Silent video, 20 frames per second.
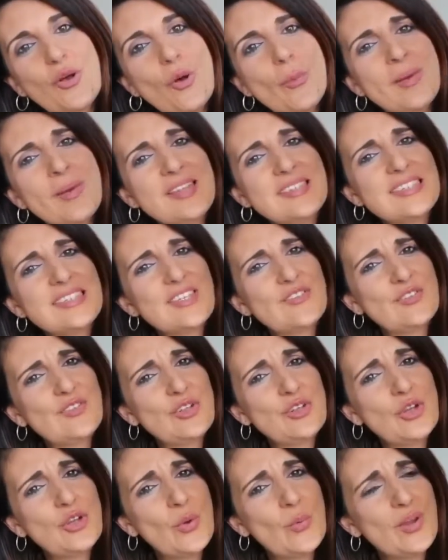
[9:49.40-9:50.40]
comments if
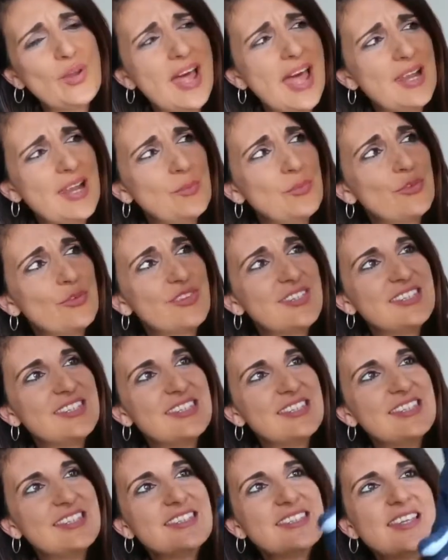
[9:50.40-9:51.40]
you know what animal
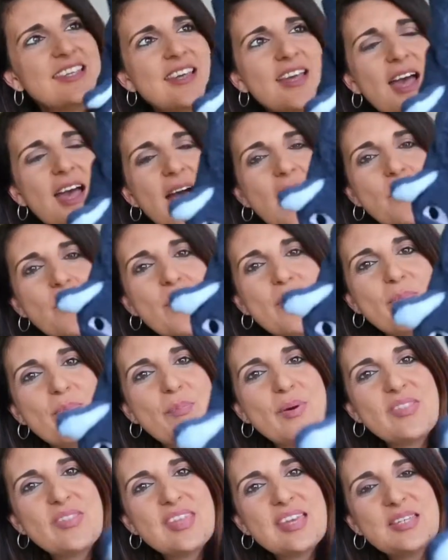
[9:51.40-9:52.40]
this is um,
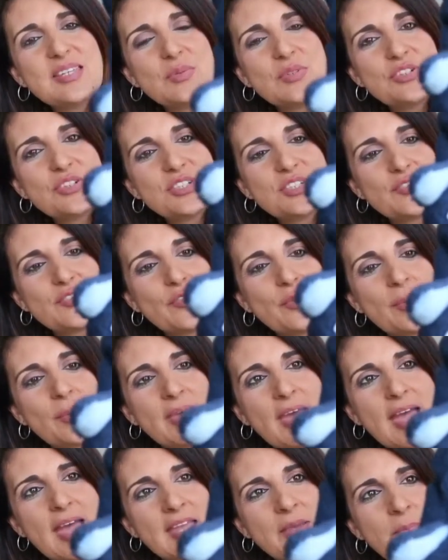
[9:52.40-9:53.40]
but these were just from
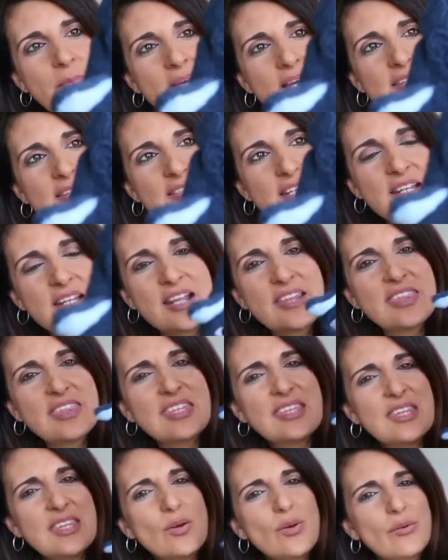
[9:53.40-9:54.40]
Kmart and I
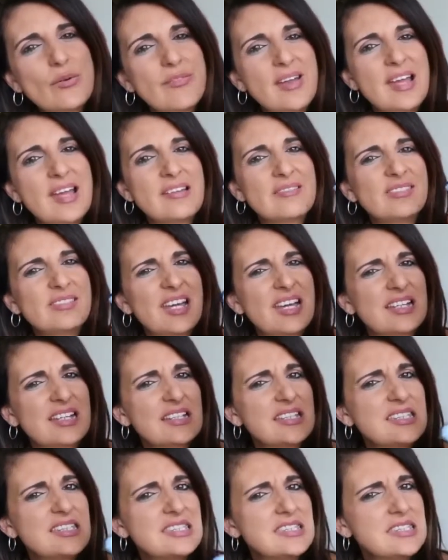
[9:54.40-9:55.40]
think they were around like
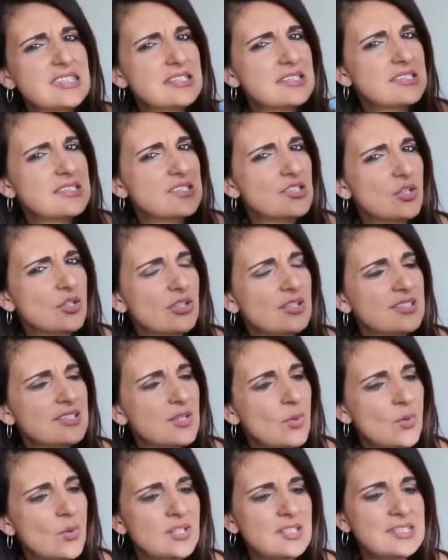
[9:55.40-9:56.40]
six dollars
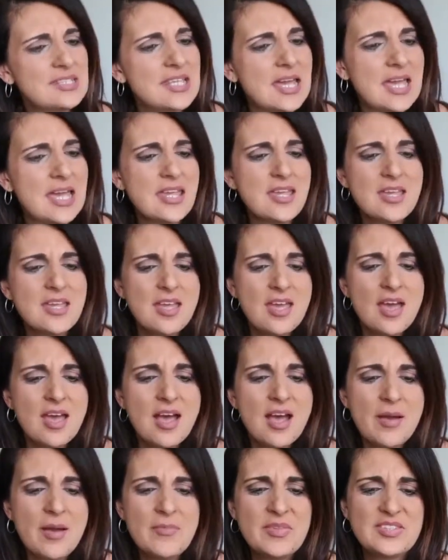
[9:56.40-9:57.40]
I want to say
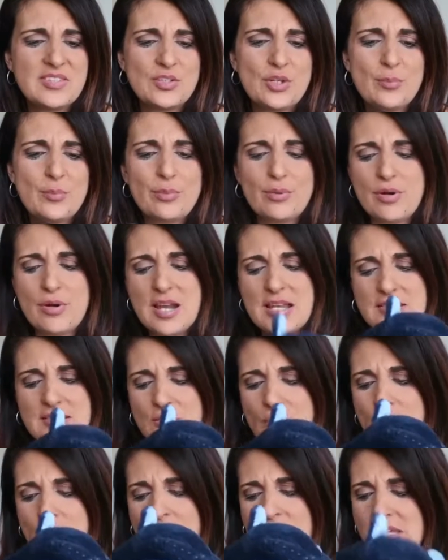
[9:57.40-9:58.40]
um, there's no
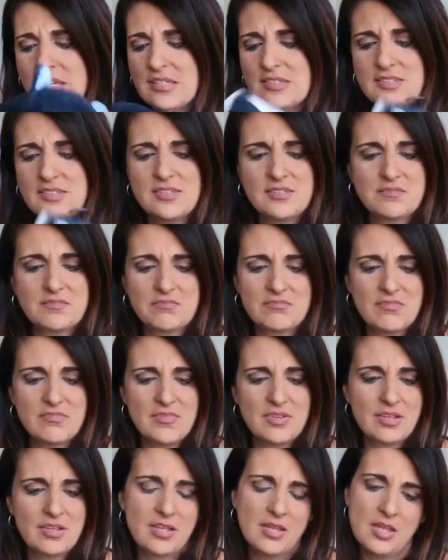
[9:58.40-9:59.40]
price on these
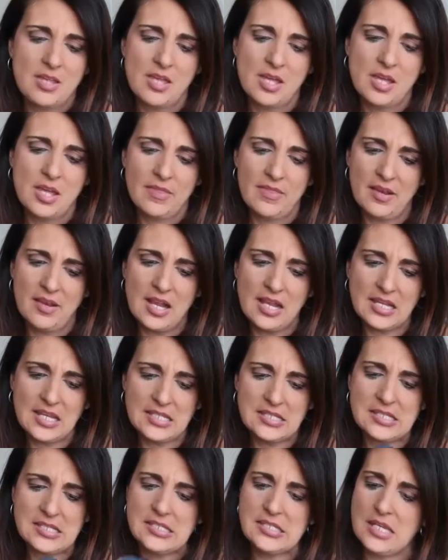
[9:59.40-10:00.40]
that I
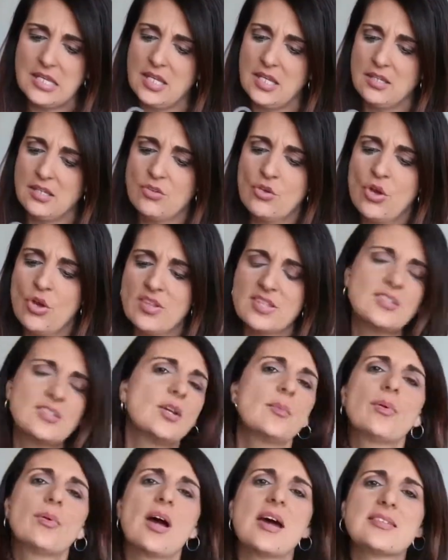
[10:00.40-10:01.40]
can see. No, there's
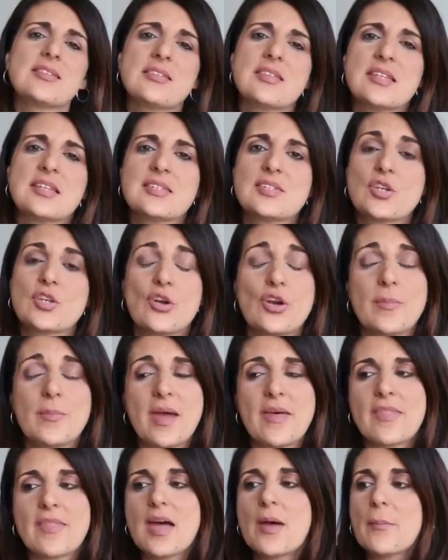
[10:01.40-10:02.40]
no price on these, sorry
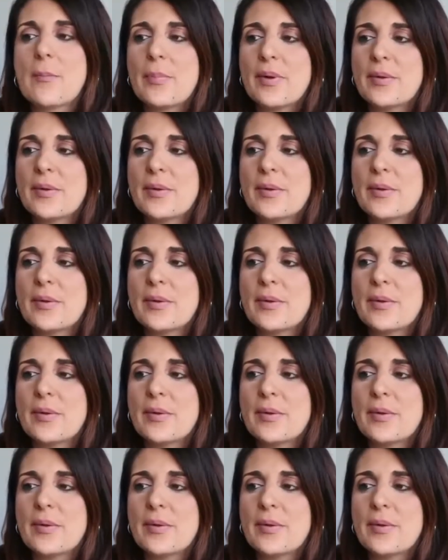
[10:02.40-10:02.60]
about that,